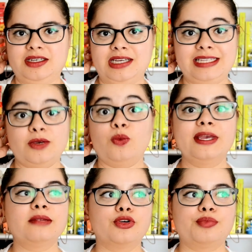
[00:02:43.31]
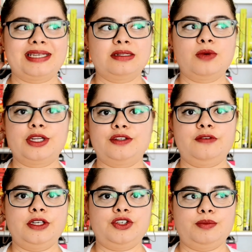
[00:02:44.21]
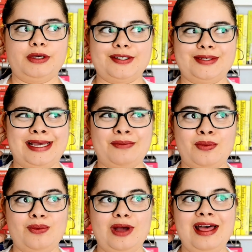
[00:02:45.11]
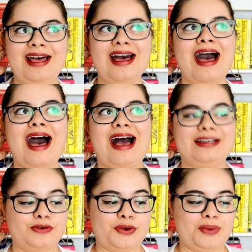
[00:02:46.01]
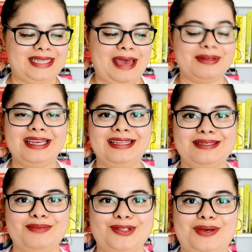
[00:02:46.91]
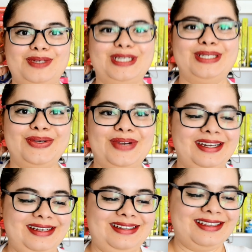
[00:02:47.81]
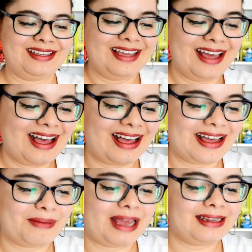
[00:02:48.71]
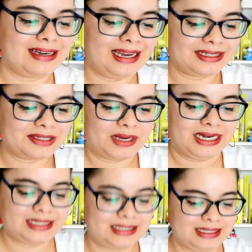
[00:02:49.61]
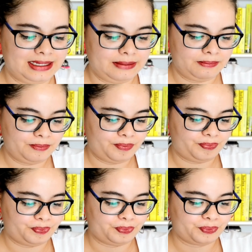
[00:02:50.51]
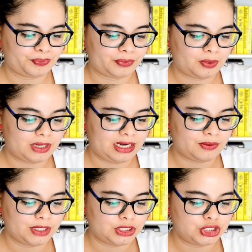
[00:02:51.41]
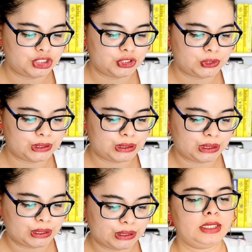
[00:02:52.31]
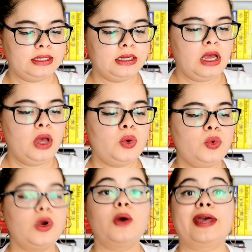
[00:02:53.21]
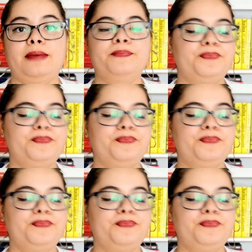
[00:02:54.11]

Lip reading: it's a weird book, but I still wanted to finish it because I was like, I don't know what's happening in this book, so I wanted to read it. And the next one, let's see. What did I read? 2-star. Ooh, okay.